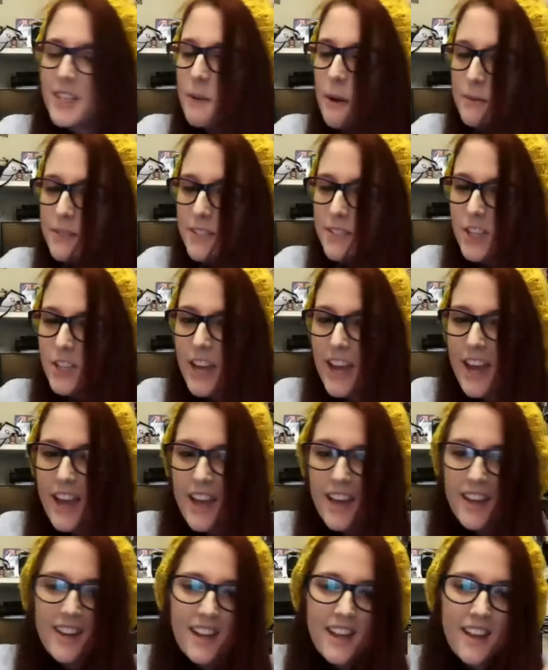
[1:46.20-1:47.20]
thing pops into your
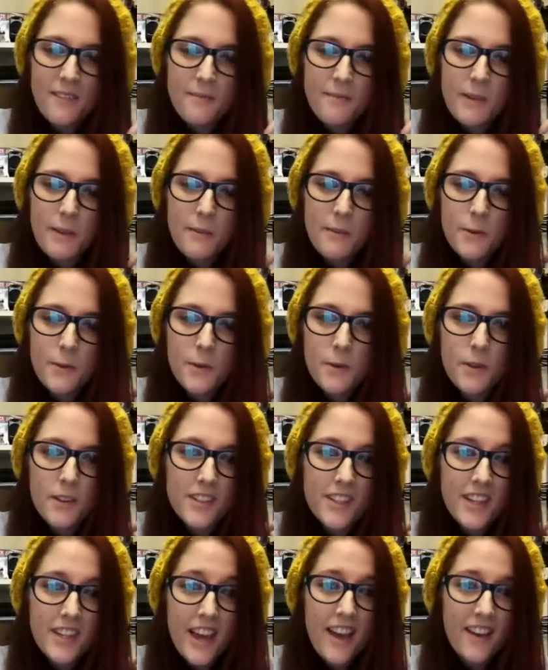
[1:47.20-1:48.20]
head, and people,
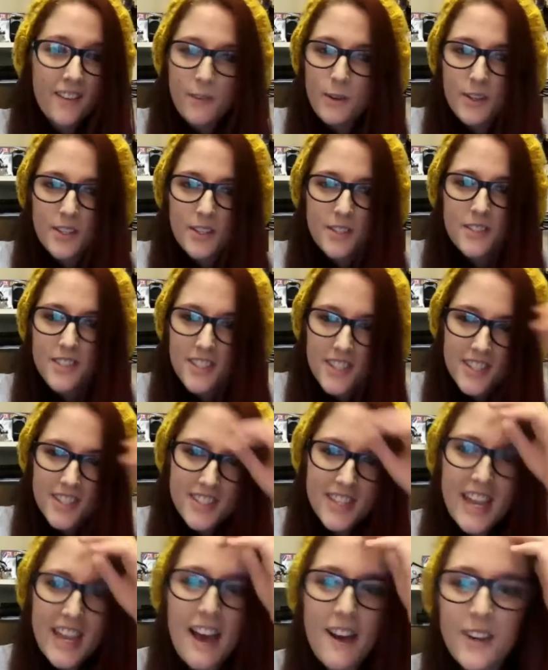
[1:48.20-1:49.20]
we'll just
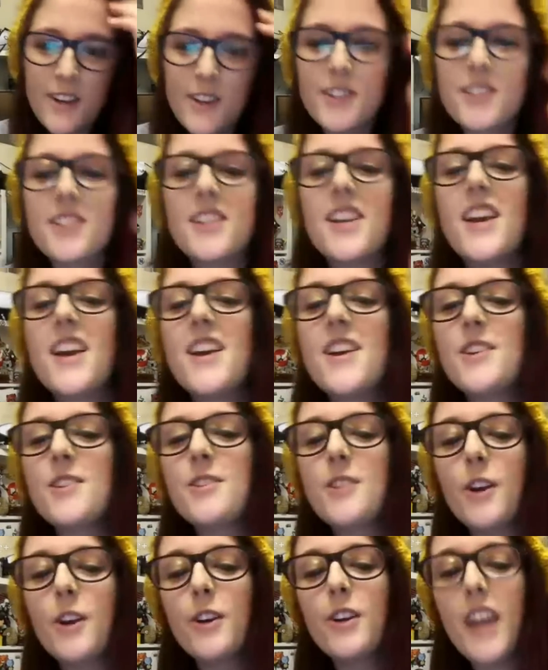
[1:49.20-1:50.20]
see how it goes.
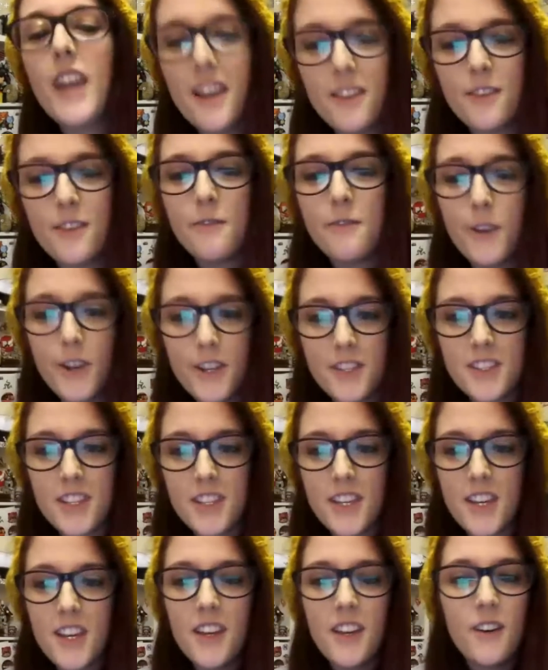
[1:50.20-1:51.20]
So Kathryn,
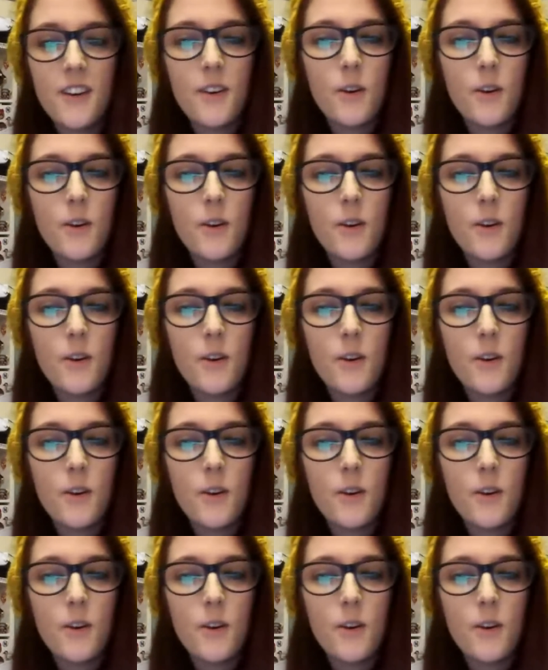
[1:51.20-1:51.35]
firstly,